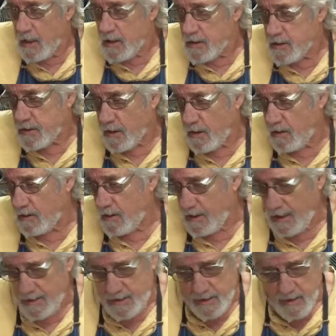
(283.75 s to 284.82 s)
So
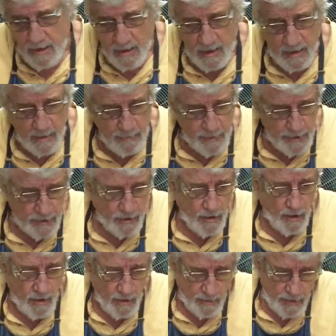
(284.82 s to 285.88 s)
let me
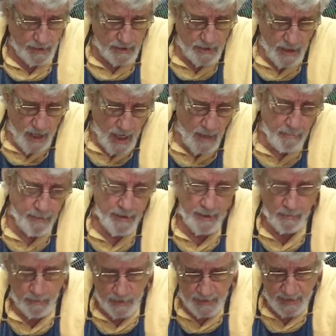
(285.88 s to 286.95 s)
start on the top, and
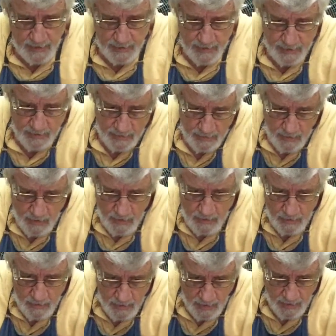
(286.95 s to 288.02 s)
then we'll get to
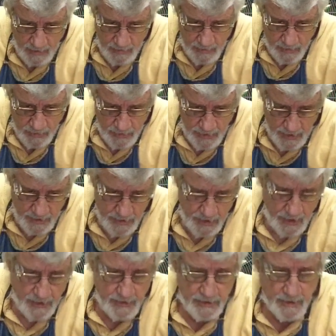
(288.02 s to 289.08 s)

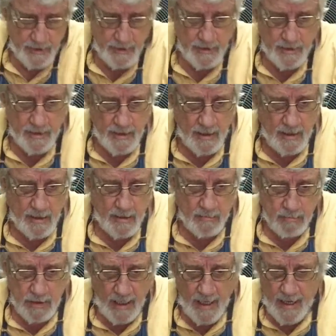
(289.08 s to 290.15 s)
adjusting the
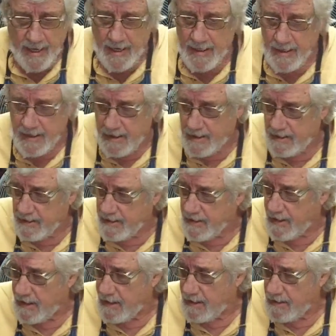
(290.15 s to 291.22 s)
blade, and
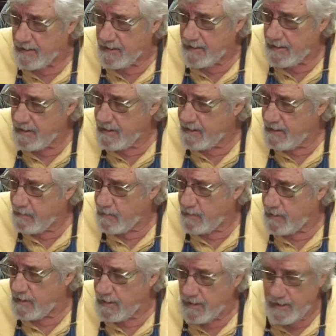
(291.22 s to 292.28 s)

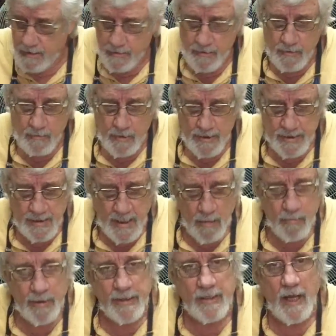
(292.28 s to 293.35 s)
we'll do it one
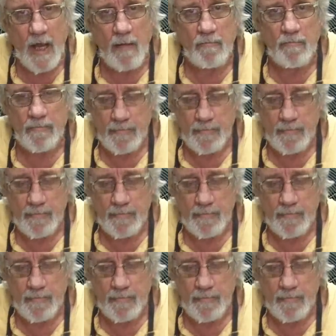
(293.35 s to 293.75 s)
step at a time.